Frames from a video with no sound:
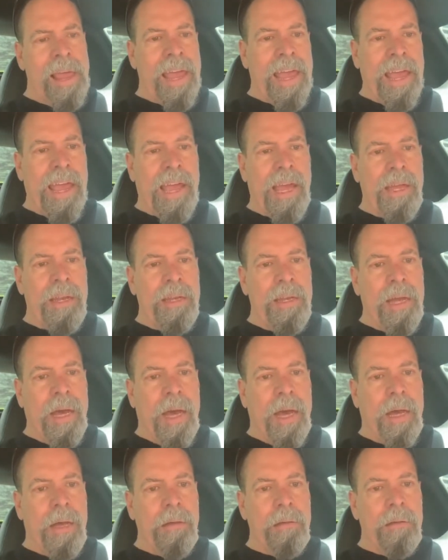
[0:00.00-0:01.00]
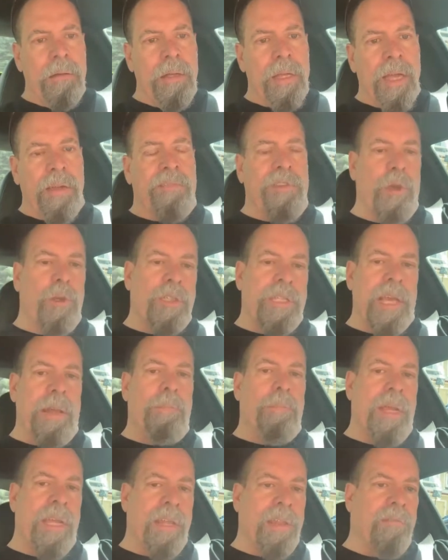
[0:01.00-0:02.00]
And uh, if you
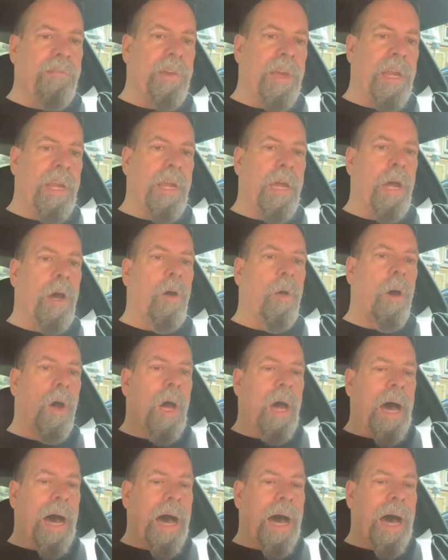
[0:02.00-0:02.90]
send me the video,